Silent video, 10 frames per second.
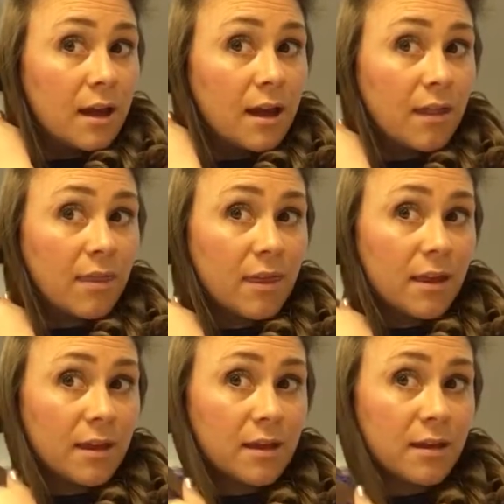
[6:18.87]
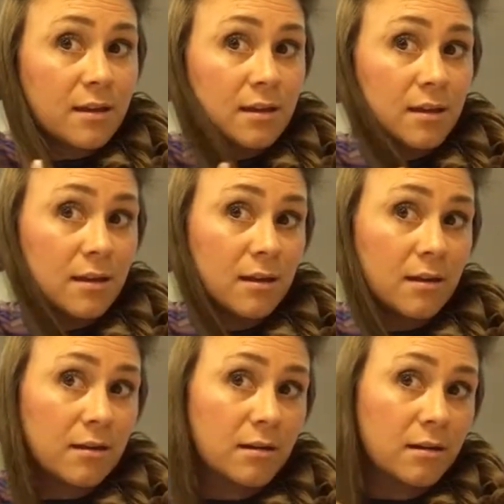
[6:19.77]
and then
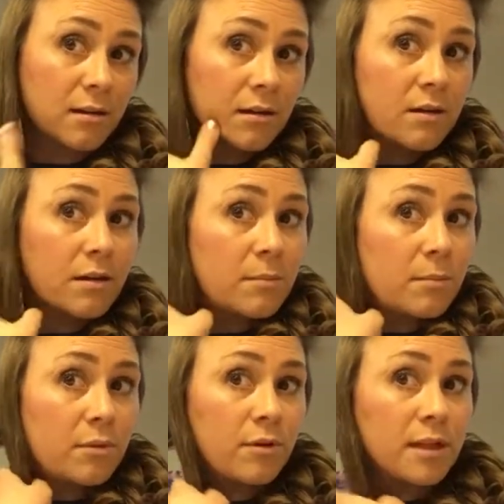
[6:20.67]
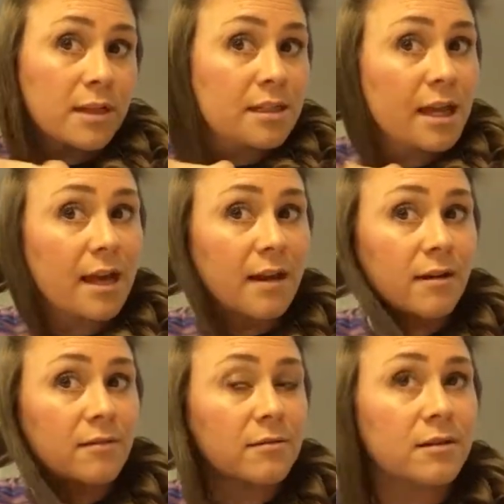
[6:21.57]
pull it
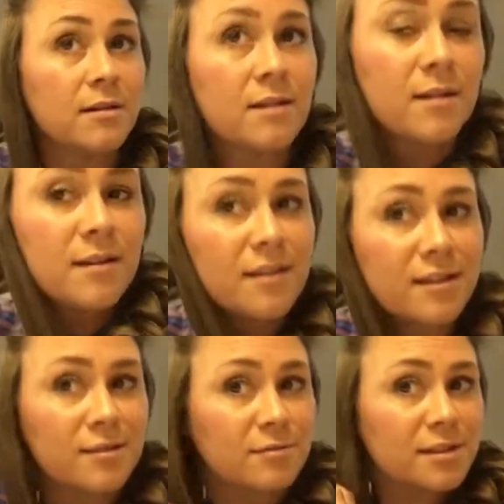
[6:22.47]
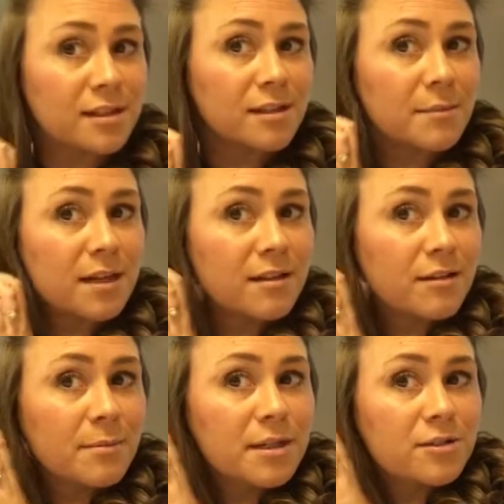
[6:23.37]
down. This one's gonna be a
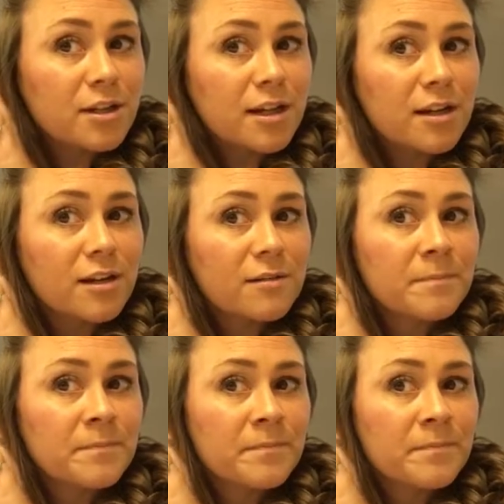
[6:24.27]
little bit trickier.